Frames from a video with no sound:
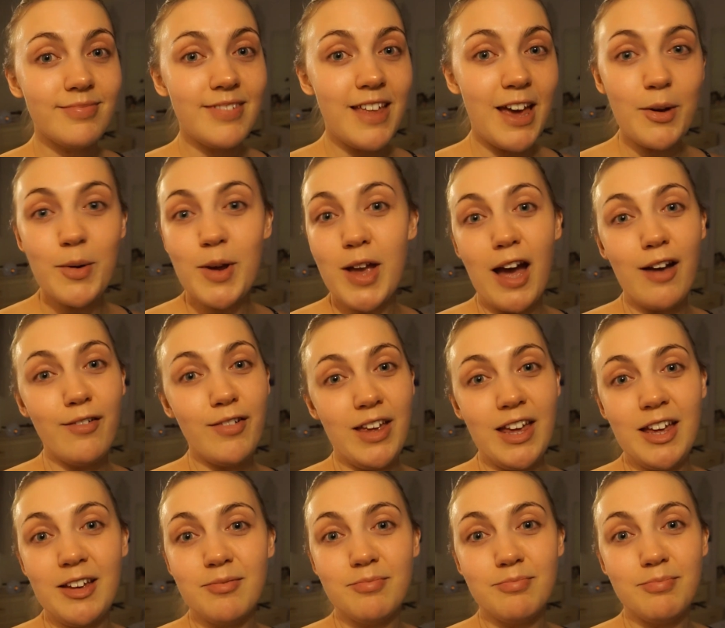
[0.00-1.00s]
There we have
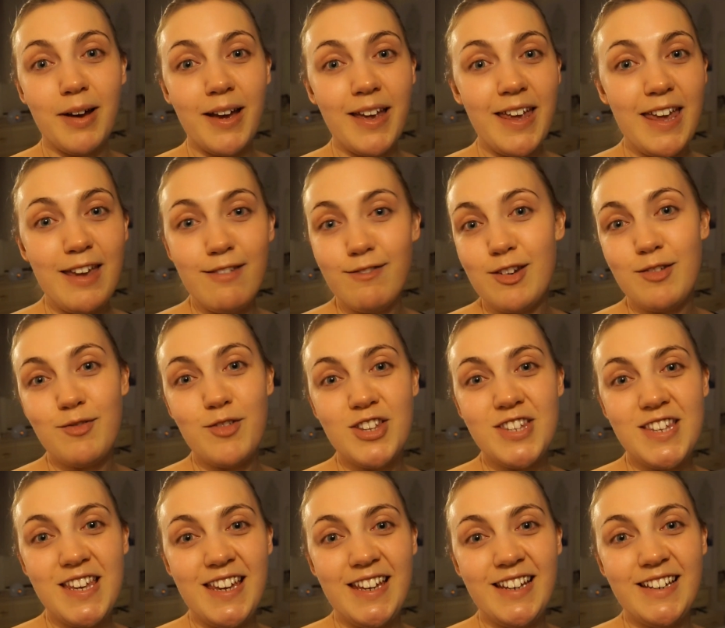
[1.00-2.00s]
it, my evening
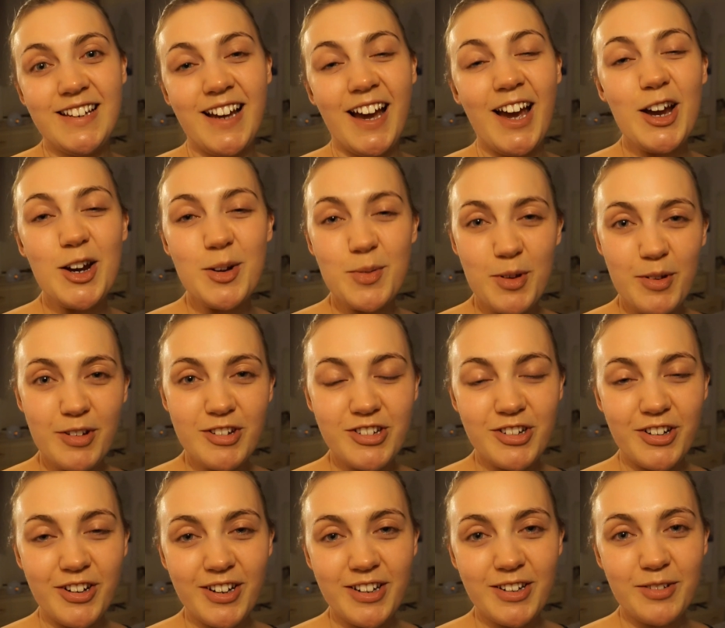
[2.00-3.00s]
routine. I hope you
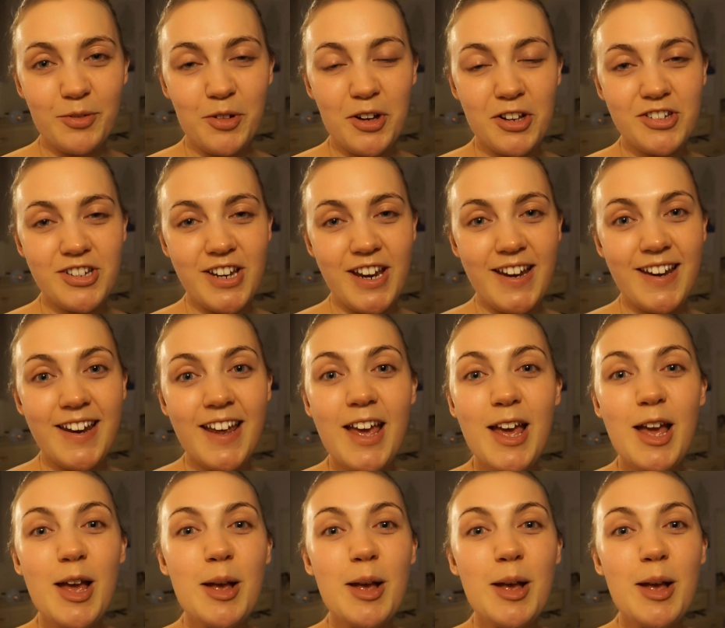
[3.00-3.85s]
enjoyed watching.